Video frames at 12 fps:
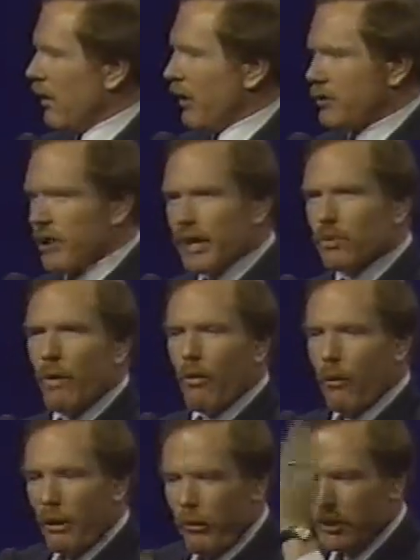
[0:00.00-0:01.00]
that says we
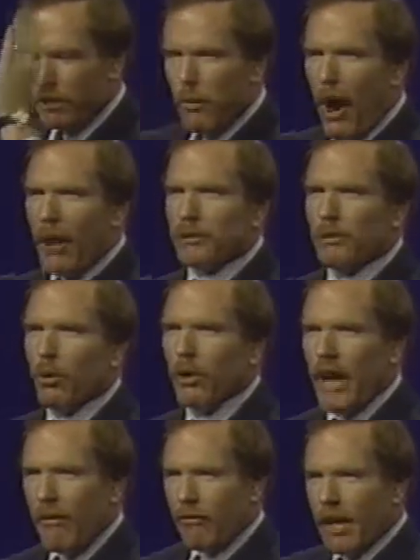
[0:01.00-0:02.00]
will be responsible
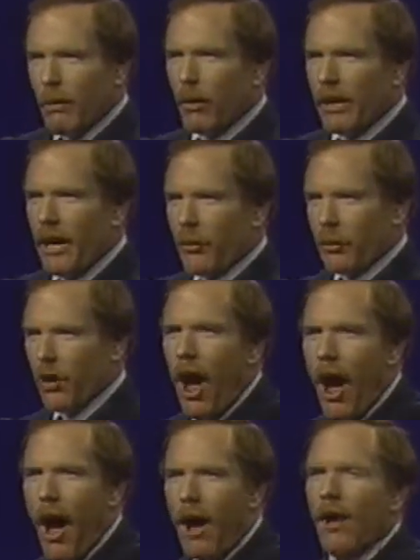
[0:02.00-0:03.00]
and have liberty under
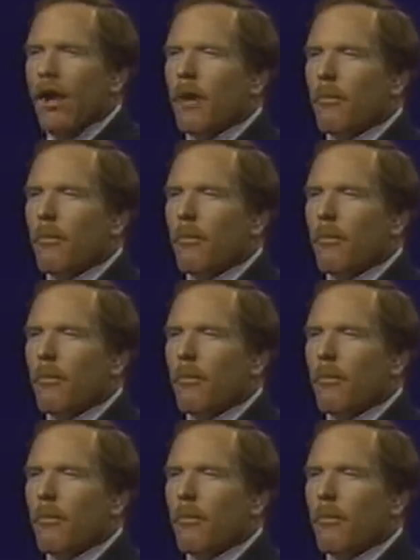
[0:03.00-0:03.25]
law,